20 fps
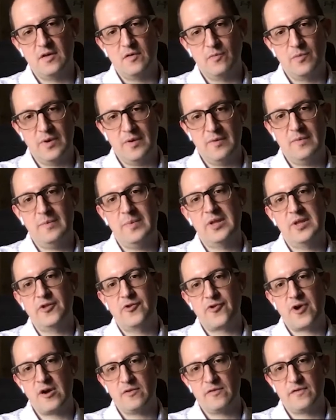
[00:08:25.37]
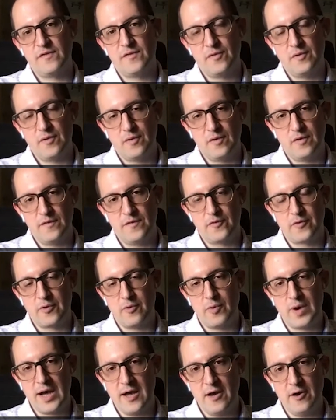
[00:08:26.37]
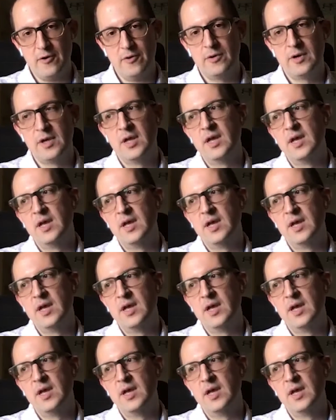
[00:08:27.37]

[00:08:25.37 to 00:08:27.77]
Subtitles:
We've been around for a while.